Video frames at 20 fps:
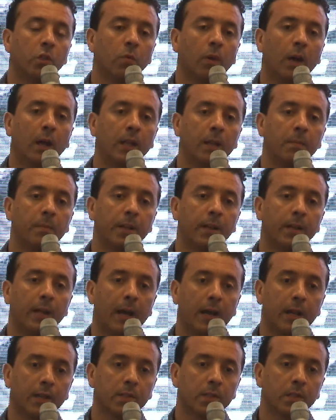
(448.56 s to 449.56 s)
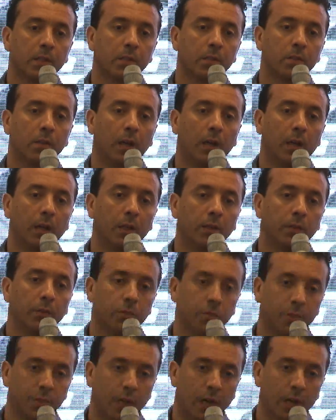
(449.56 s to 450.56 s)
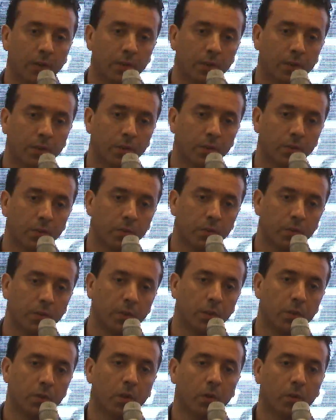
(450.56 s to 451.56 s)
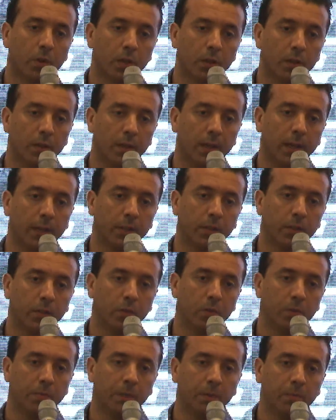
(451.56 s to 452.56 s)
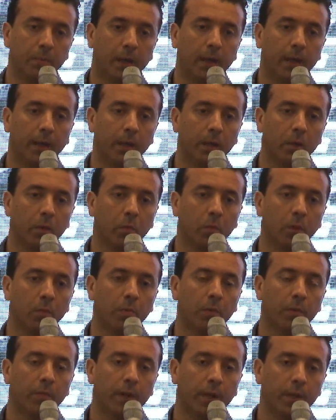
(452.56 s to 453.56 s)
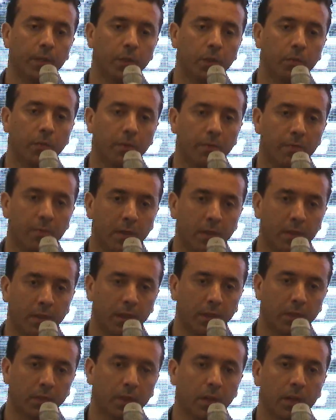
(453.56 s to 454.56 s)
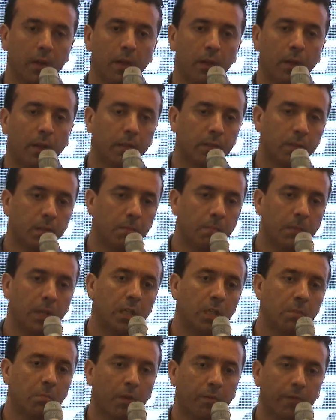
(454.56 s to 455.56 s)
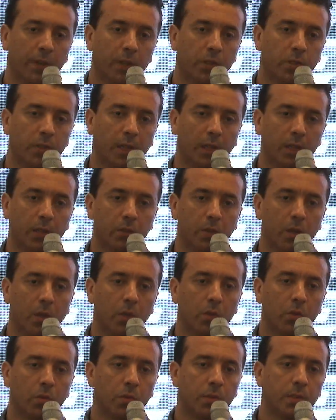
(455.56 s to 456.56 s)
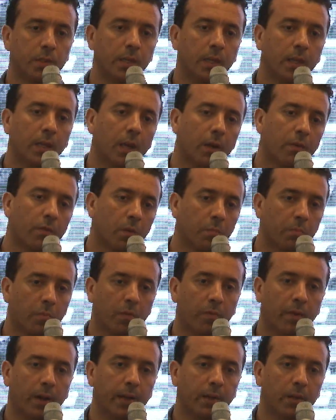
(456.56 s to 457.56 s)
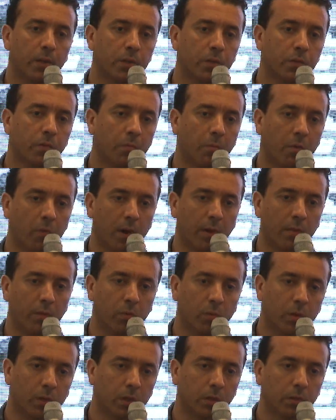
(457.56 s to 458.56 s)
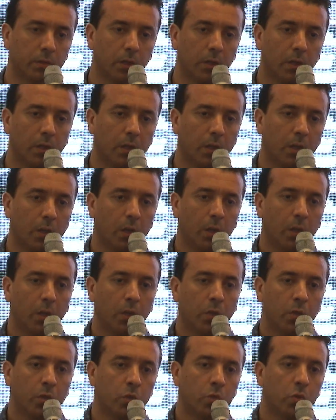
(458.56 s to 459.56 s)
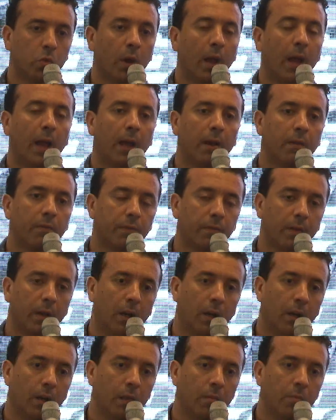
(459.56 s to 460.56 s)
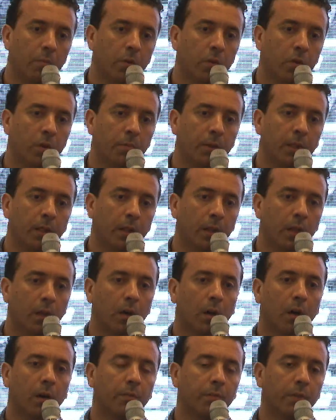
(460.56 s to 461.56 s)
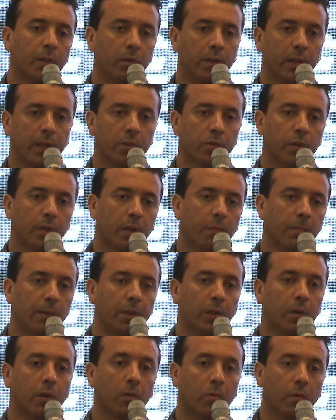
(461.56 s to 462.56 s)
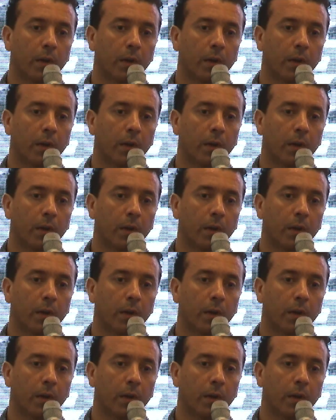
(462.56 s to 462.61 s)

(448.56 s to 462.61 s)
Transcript: you unlimited access to doctors. So the token that you'll be buying will provide you with 3 things. It's a medium of exchange to seek care from providers from around the world, to have immutability of your electronic medical